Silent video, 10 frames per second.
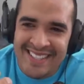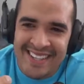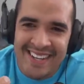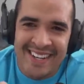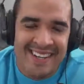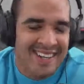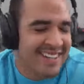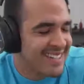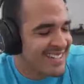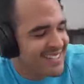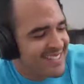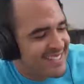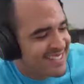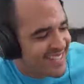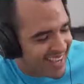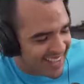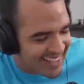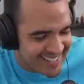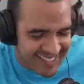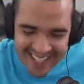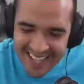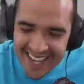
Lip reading: asking,